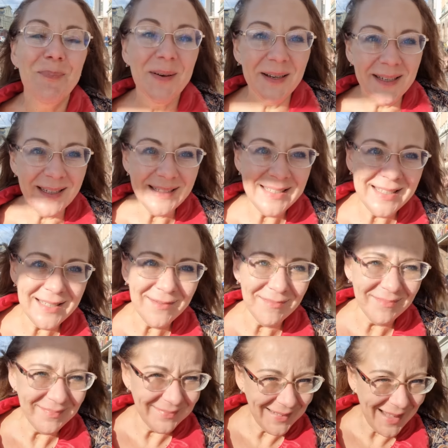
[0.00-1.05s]
but
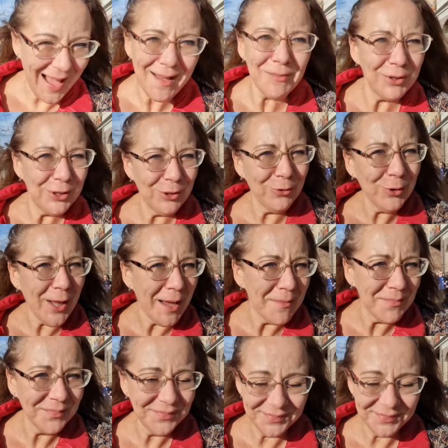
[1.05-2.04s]
I'm in Tula.